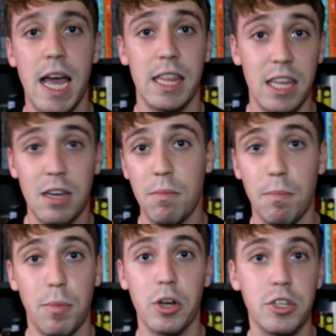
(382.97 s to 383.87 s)
I think
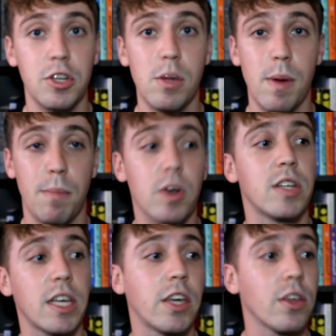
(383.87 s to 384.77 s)
BookTube in
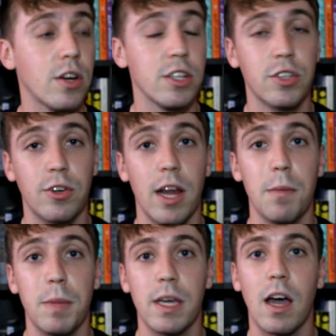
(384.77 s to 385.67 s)
particular is
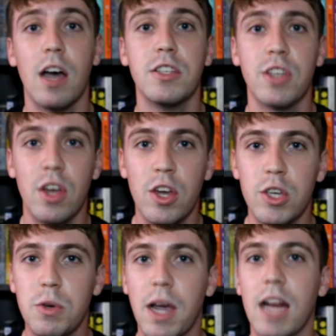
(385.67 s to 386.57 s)
great because
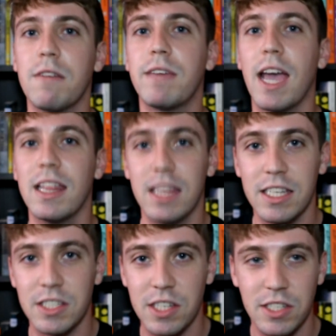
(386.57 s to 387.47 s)
you kind of get
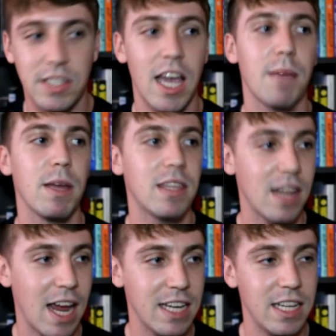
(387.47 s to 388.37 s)
these segmented
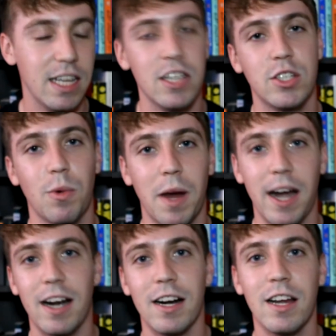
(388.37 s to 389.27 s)
ideas
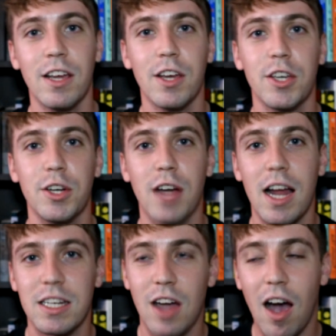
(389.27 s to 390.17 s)
where you're
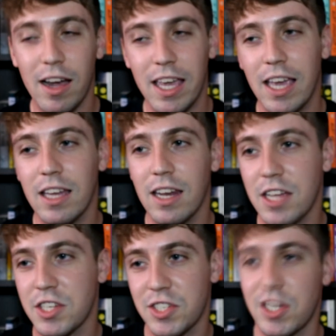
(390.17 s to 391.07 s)
not talking
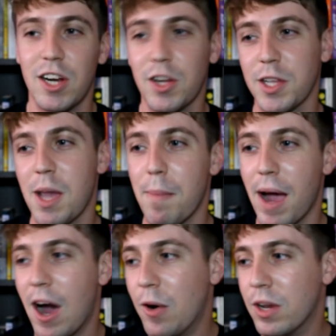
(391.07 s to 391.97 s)
necessarily
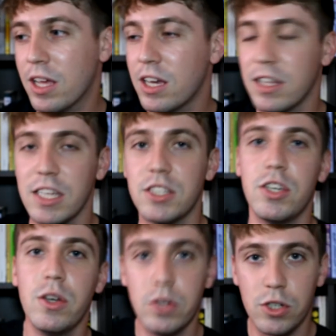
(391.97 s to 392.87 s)
about these
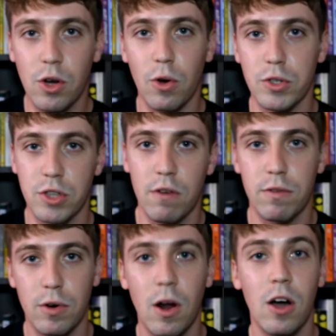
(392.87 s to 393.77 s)
huge goals
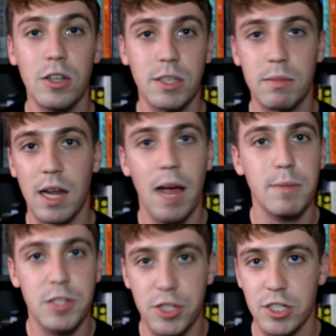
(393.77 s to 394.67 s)
overall.
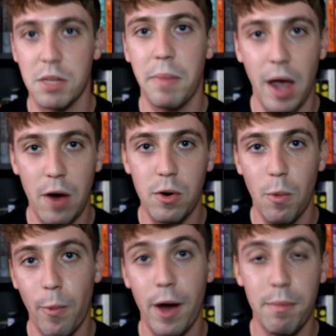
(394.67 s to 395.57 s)
Sometimes it's just about
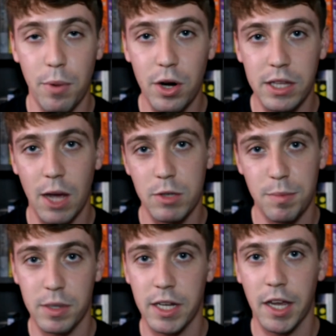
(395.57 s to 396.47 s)
one book that was
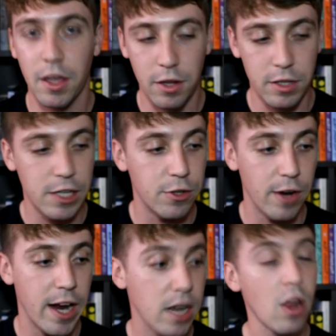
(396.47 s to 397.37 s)
particularly
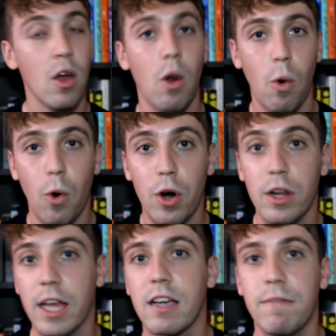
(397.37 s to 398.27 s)
great, or
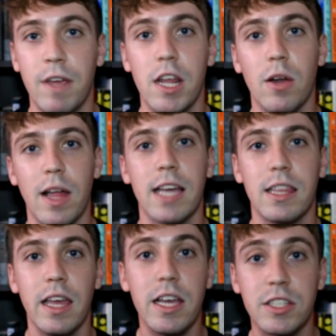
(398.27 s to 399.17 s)
like a video like
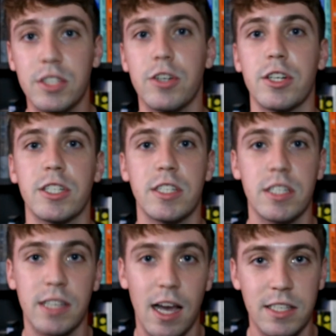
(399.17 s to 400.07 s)
this, you're just
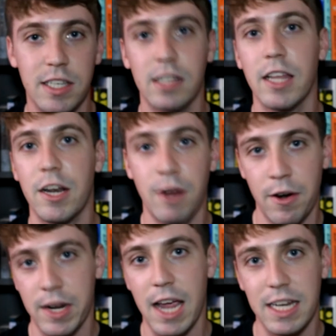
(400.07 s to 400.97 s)
discussing
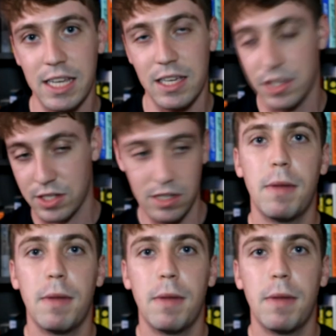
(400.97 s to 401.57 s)
literary ideas.